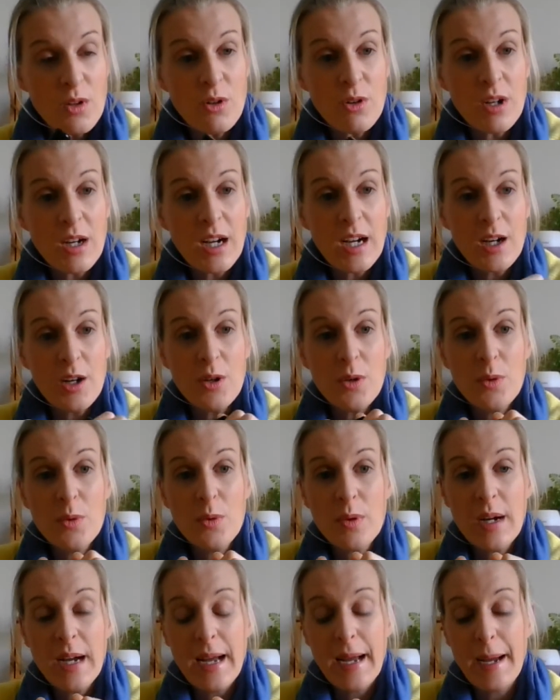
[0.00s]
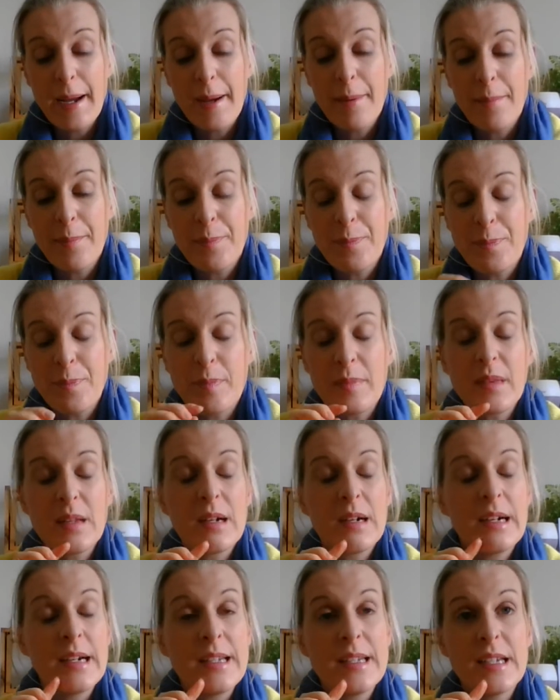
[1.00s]
Or how
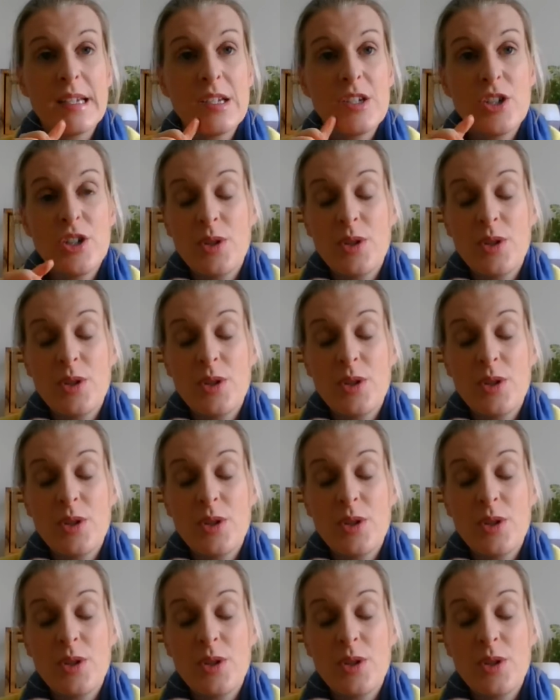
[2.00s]
I tend